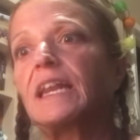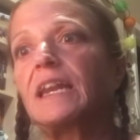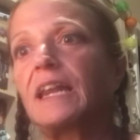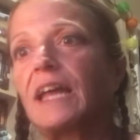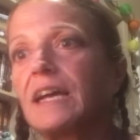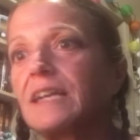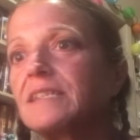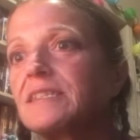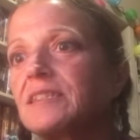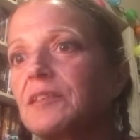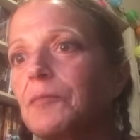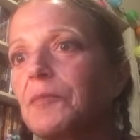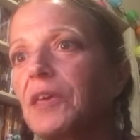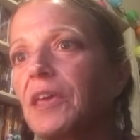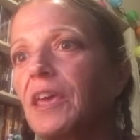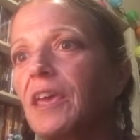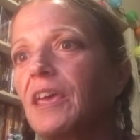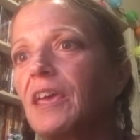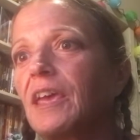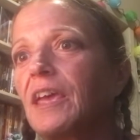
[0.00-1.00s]
next to
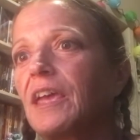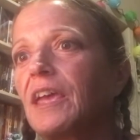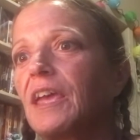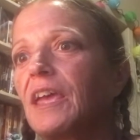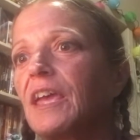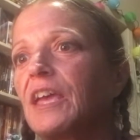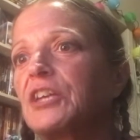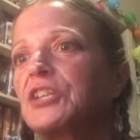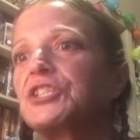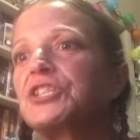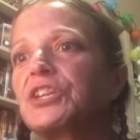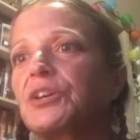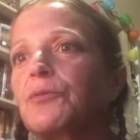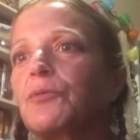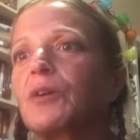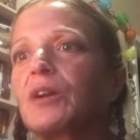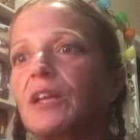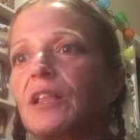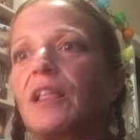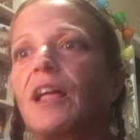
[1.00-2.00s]
me, she
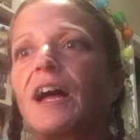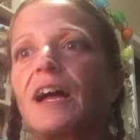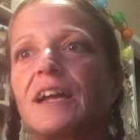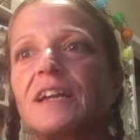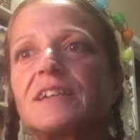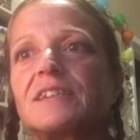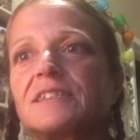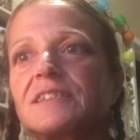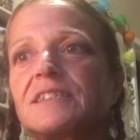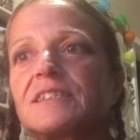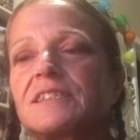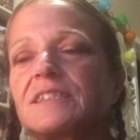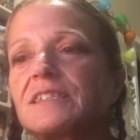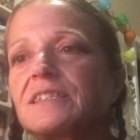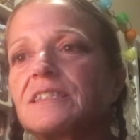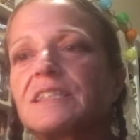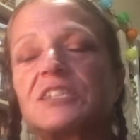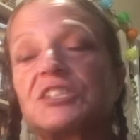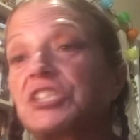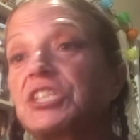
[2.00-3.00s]
realized
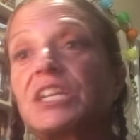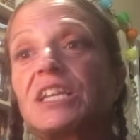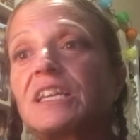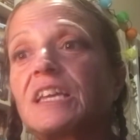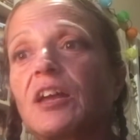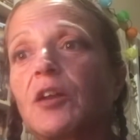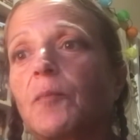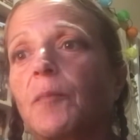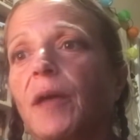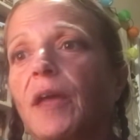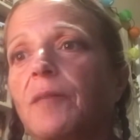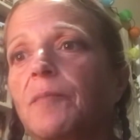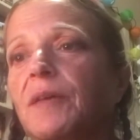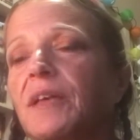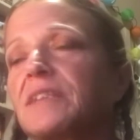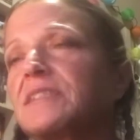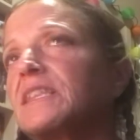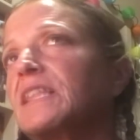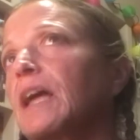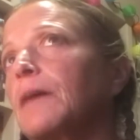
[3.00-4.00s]
that she didn't get her pain
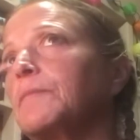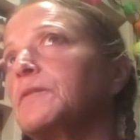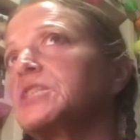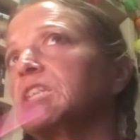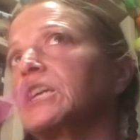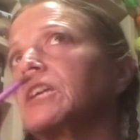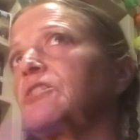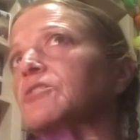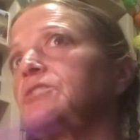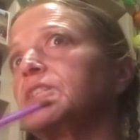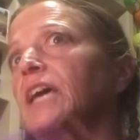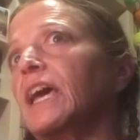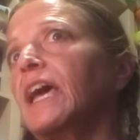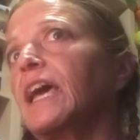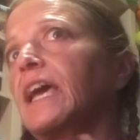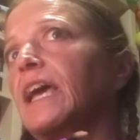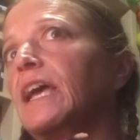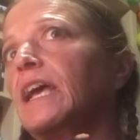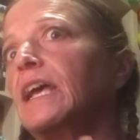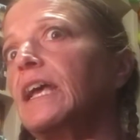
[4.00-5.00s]
meds, and that particular
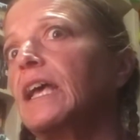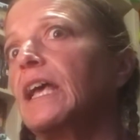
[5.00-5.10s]
day